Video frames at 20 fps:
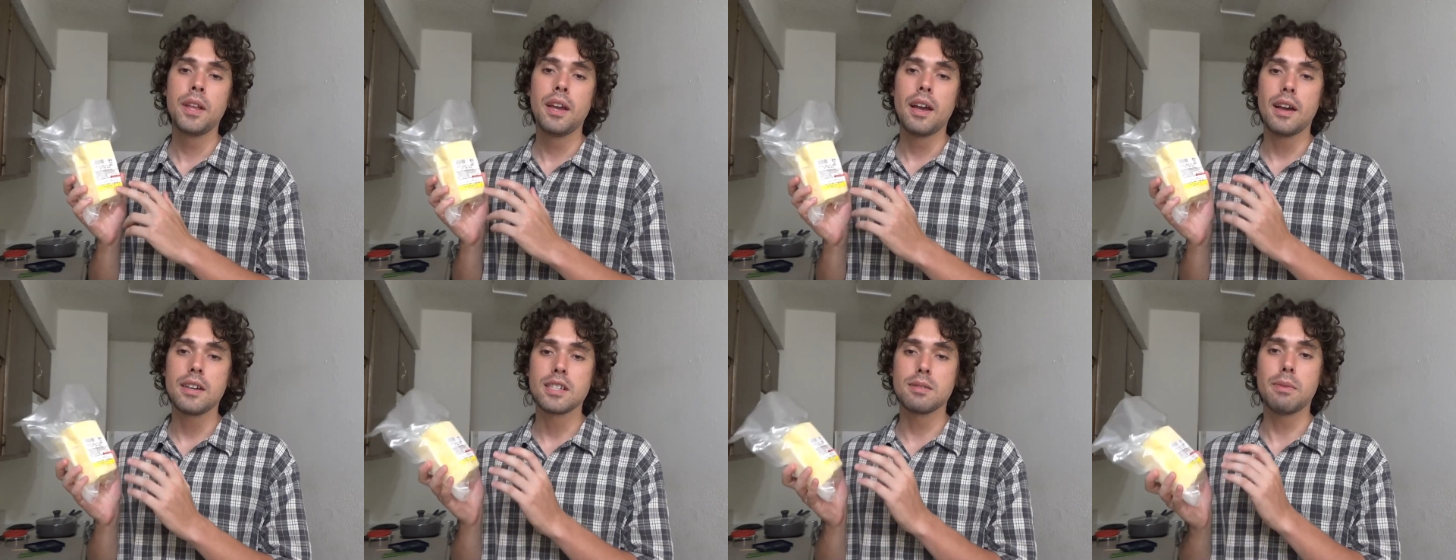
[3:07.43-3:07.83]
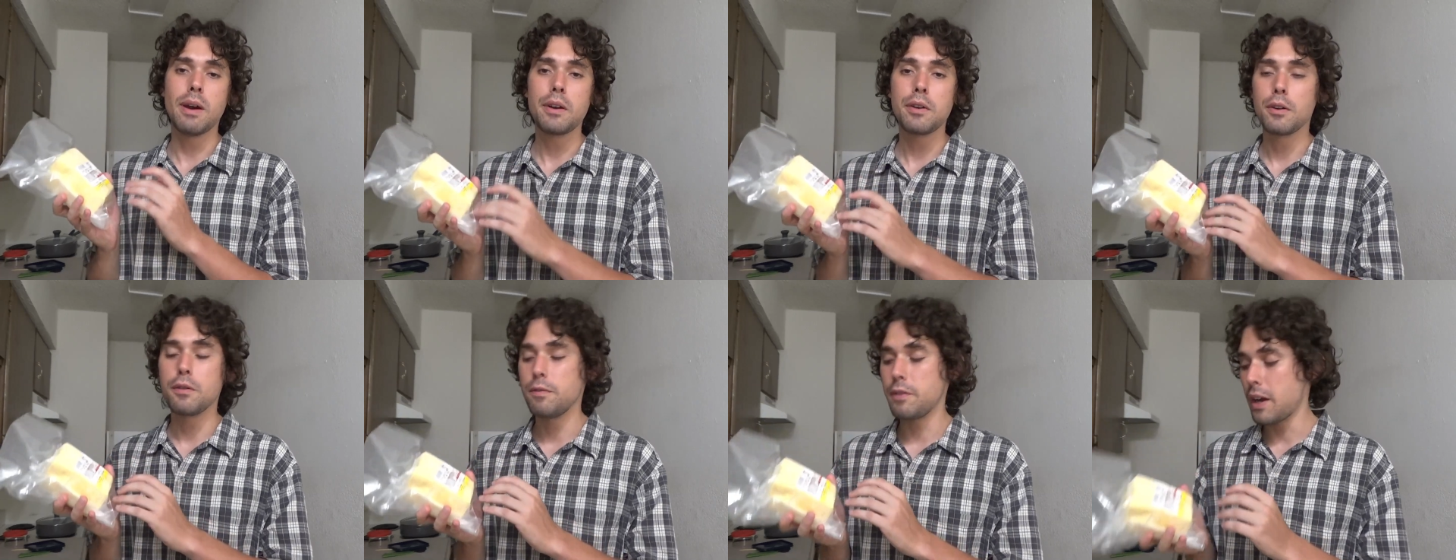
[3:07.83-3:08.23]
As a
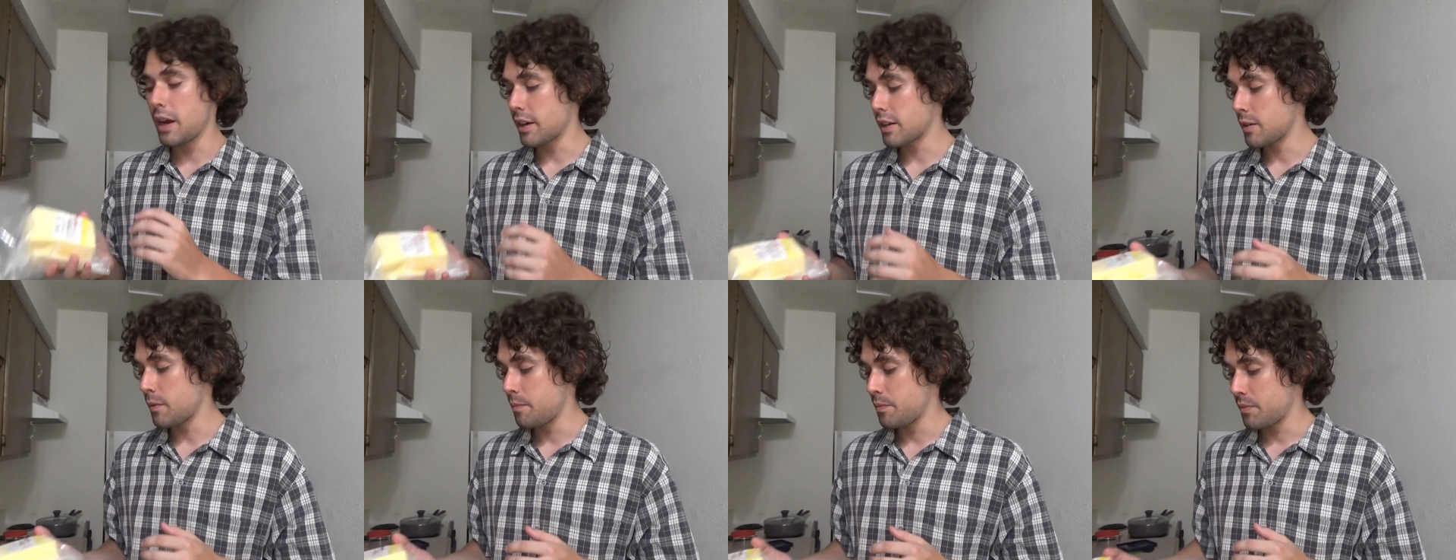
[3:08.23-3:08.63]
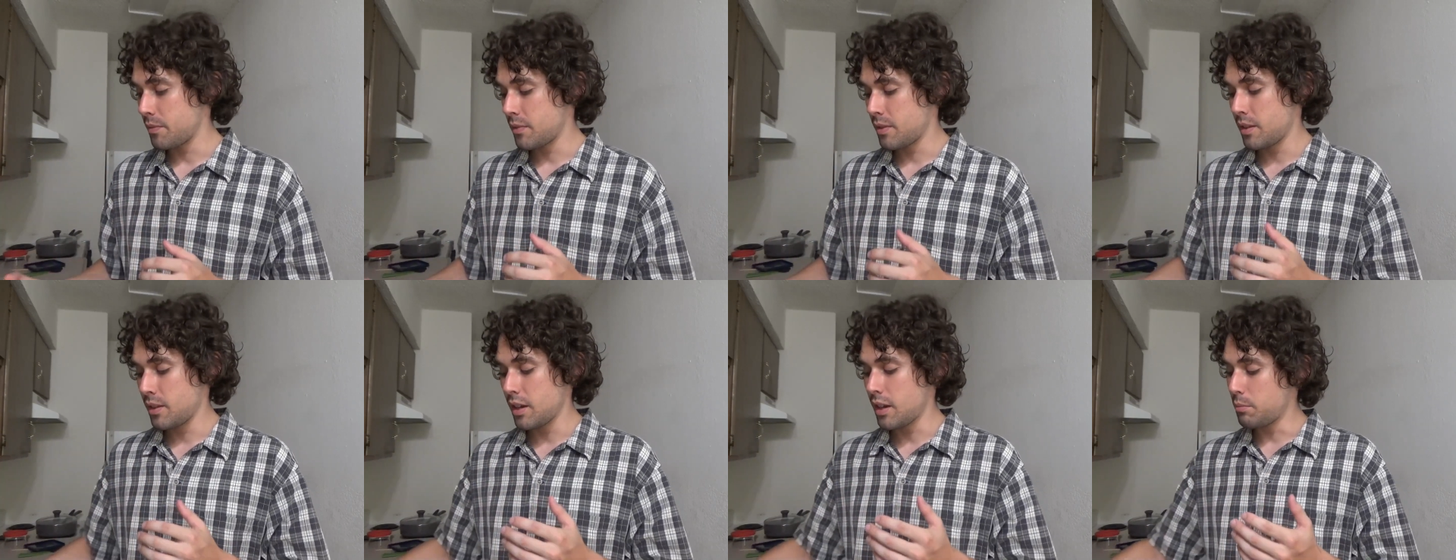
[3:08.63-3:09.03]
matter of fact,
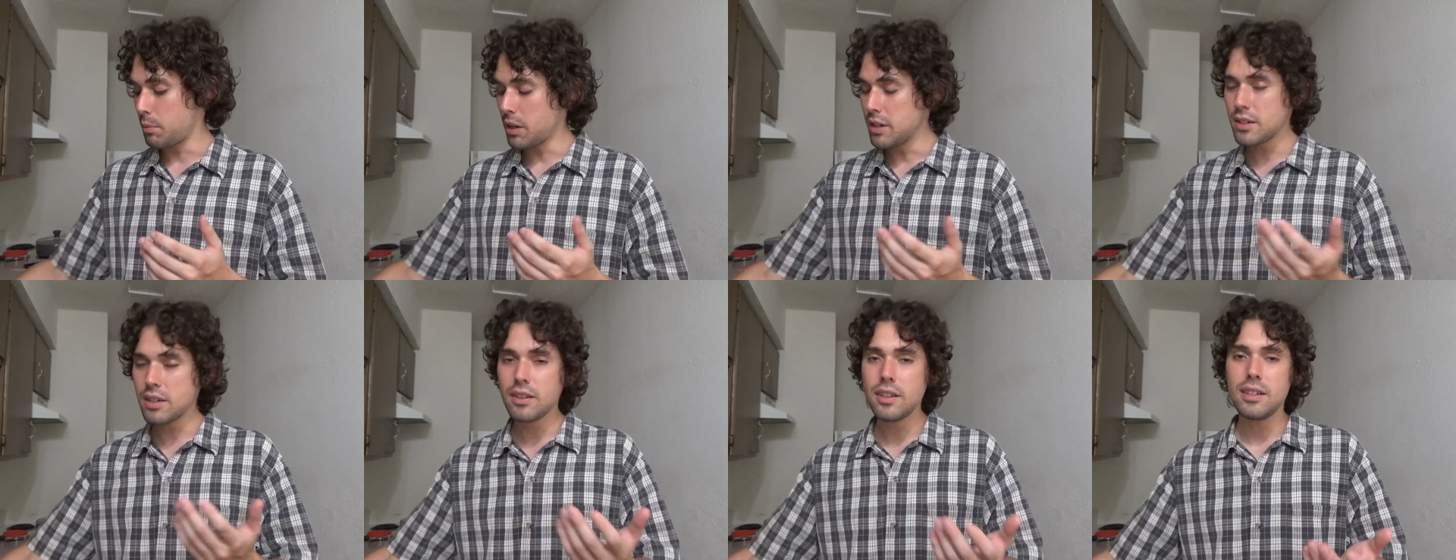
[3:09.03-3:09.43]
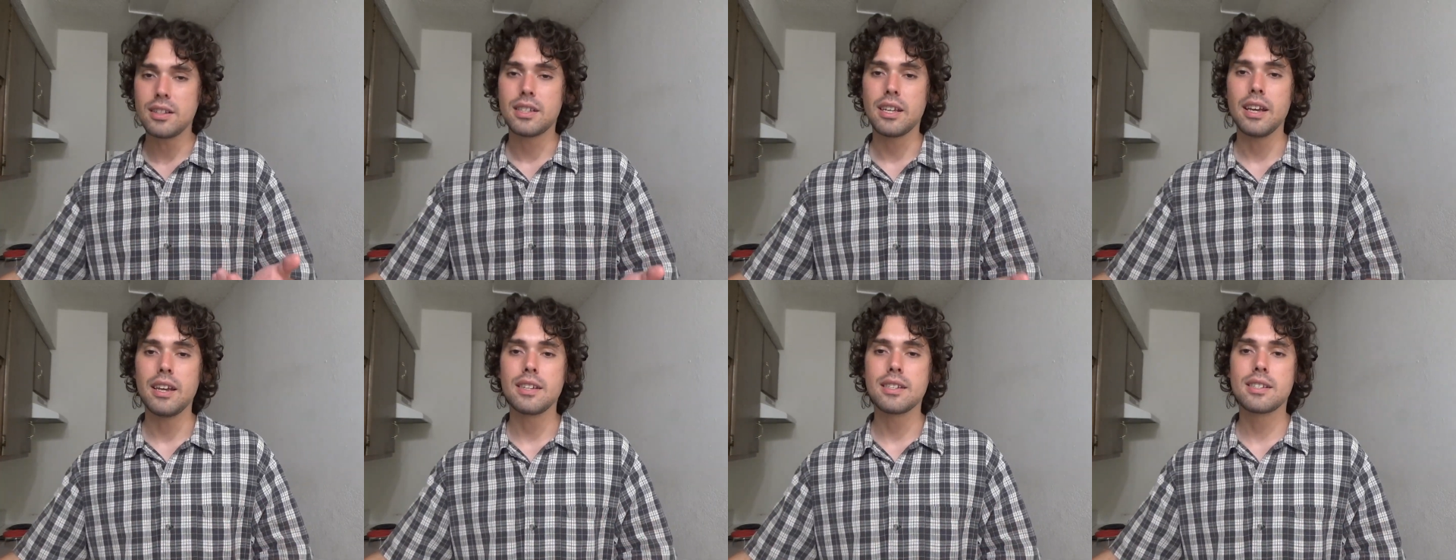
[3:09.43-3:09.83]
it basically
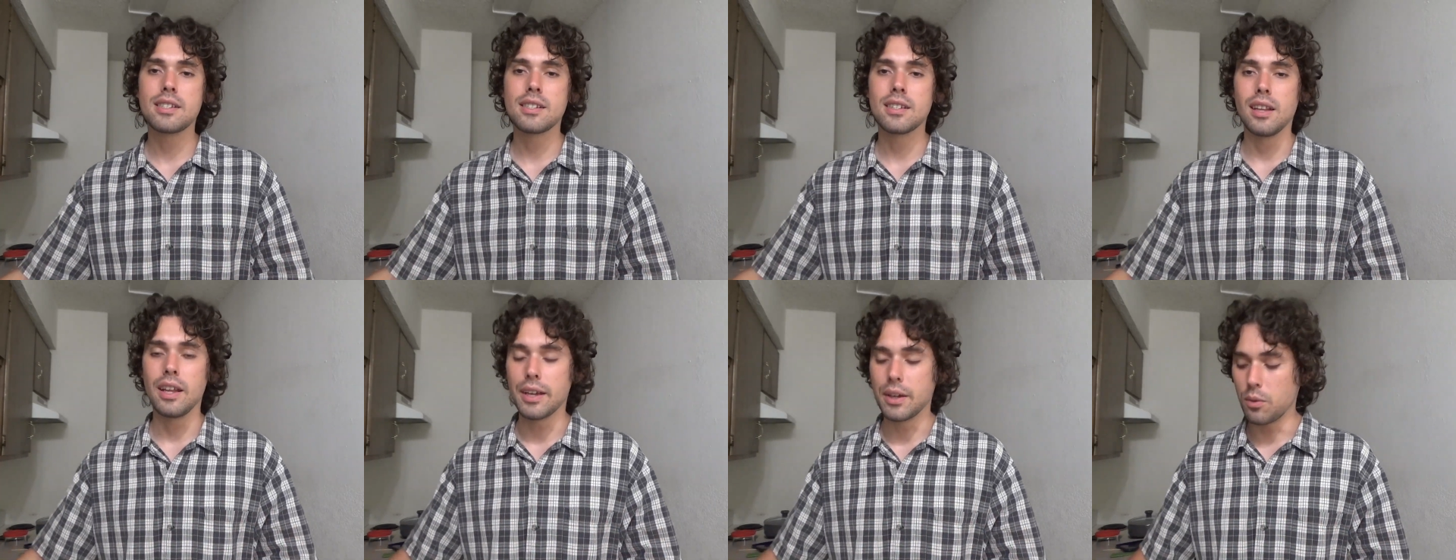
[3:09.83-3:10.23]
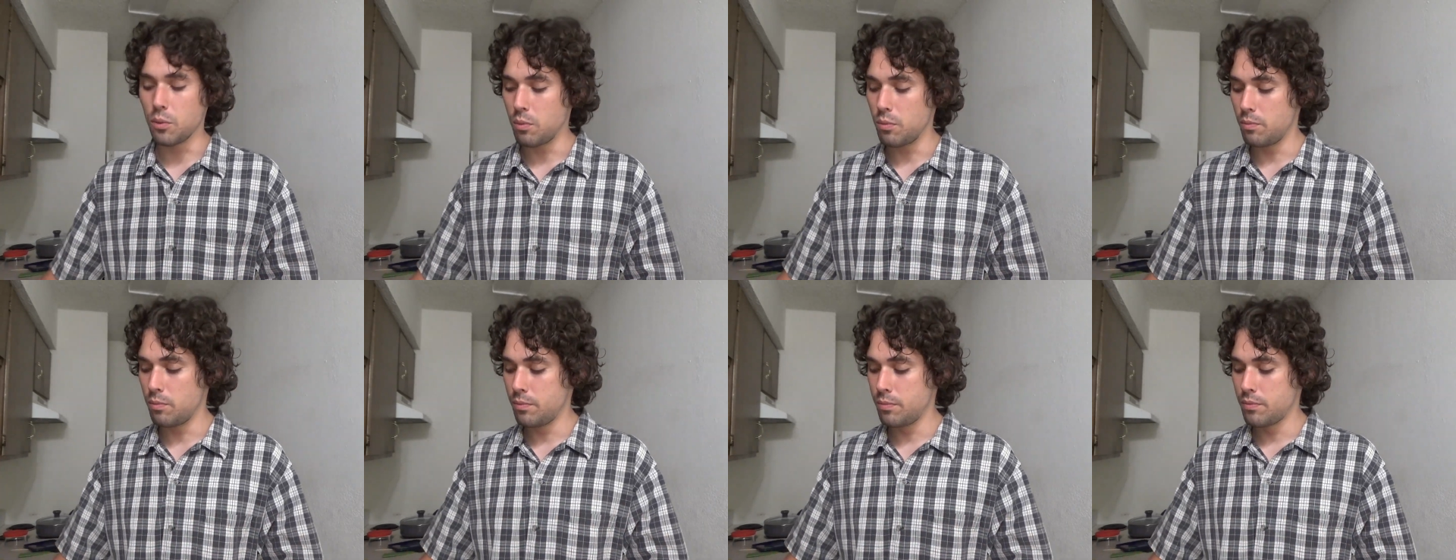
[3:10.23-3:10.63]
tastes like
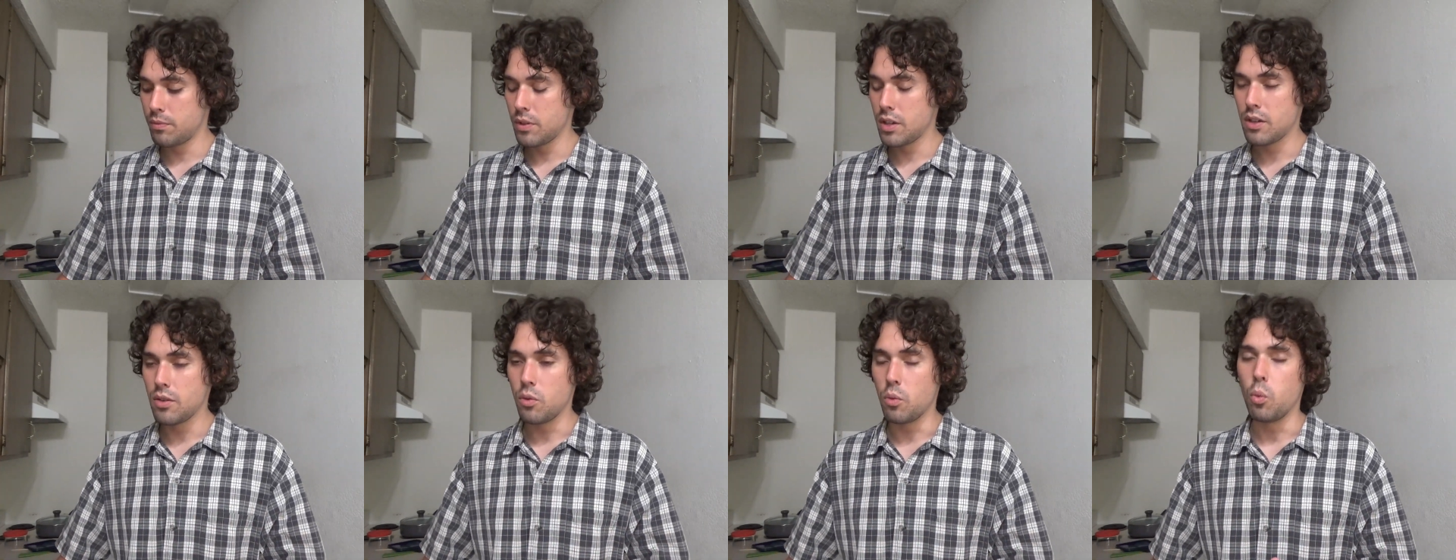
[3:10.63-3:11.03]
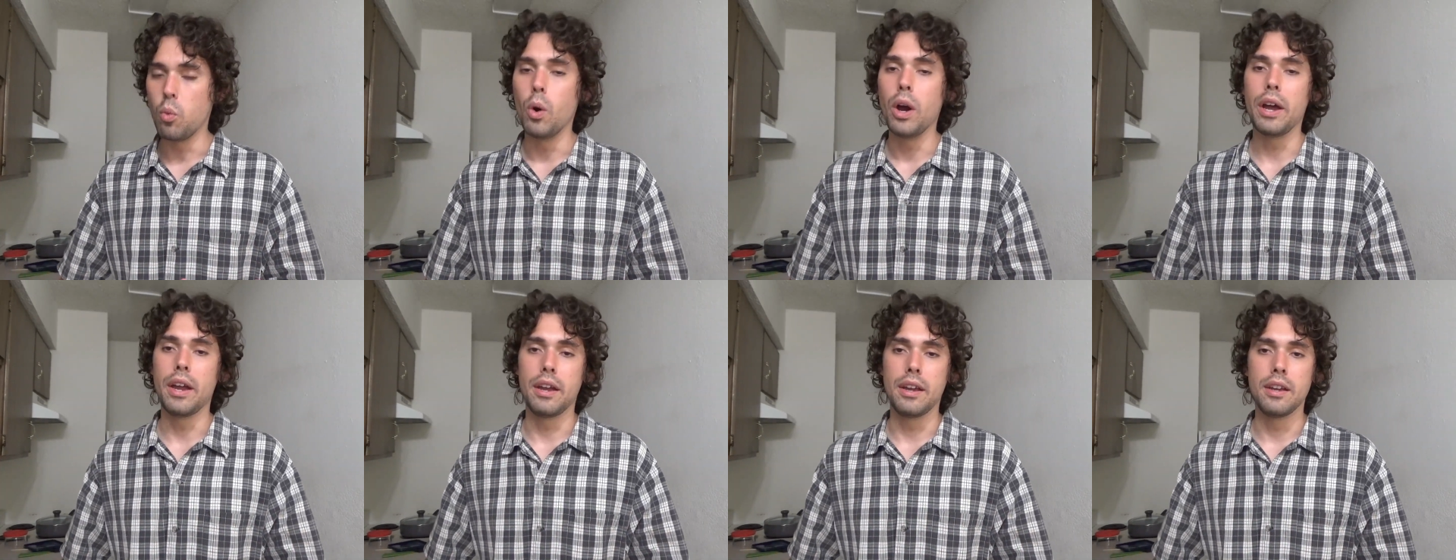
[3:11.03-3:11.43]

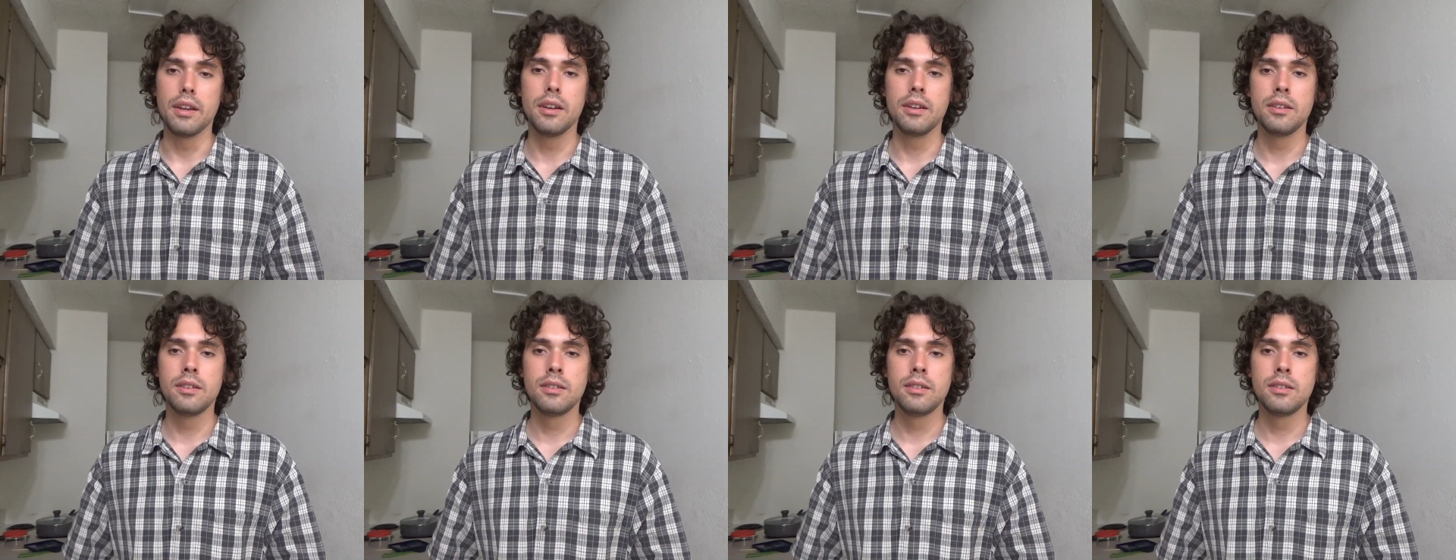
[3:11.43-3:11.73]
whey,